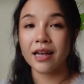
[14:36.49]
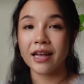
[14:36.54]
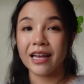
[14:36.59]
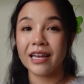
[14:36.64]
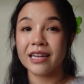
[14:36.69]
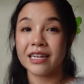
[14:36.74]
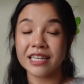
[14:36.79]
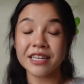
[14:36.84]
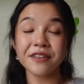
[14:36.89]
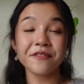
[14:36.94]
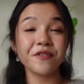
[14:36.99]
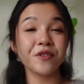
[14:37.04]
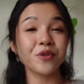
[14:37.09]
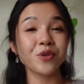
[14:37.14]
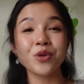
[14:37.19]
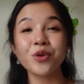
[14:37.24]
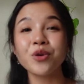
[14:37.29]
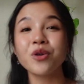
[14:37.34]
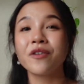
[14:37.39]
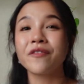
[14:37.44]
And if you
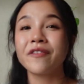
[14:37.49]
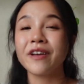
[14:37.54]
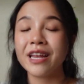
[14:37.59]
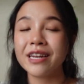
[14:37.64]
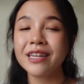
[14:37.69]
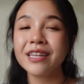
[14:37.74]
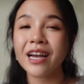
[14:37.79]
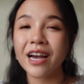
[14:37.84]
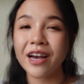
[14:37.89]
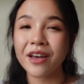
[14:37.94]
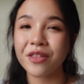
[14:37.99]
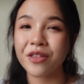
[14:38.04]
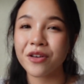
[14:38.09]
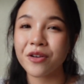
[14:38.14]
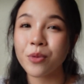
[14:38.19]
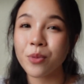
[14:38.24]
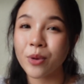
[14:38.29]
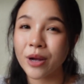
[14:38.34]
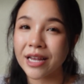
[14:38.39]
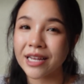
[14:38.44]
know of any
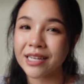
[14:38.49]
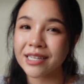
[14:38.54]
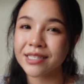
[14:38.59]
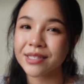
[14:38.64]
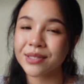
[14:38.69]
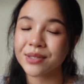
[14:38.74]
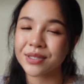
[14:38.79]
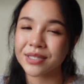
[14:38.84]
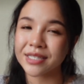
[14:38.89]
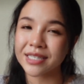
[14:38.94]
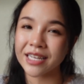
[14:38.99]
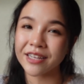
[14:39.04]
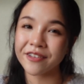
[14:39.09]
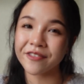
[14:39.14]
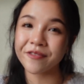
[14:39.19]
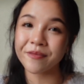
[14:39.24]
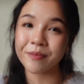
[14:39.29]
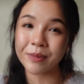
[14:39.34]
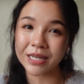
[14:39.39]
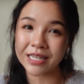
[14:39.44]
other ways to
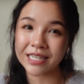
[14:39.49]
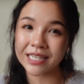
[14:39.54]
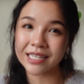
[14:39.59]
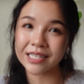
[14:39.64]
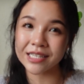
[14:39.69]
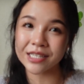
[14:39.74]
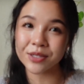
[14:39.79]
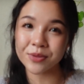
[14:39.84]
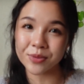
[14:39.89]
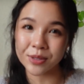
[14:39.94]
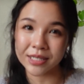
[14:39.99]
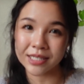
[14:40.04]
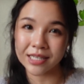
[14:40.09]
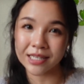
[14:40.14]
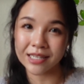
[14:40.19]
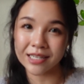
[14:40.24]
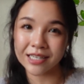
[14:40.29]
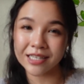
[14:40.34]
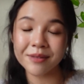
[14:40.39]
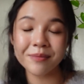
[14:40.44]
save money in
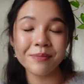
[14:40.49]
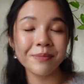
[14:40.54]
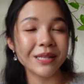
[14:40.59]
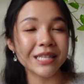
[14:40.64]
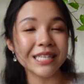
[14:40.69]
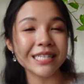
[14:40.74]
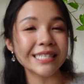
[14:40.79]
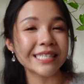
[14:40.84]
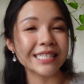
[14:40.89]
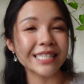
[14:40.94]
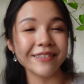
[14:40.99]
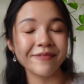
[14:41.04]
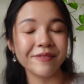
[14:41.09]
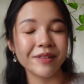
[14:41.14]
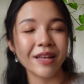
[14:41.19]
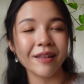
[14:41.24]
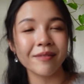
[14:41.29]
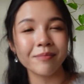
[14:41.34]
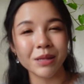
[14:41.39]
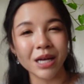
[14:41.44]
Switzerland, please leave
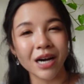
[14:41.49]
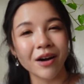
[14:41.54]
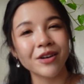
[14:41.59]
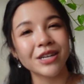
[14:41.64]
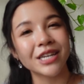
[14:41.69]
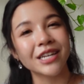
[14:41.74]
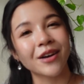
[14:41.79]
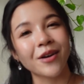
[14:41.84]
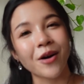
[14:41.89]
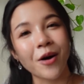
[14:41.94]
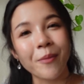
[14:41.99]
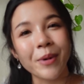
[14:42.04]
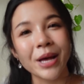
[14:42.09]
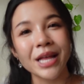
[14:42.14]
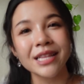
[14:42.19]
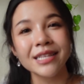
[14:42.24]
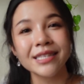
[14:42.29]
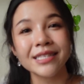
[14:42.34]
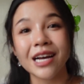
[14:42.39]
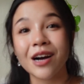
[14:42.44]
them down in the comments.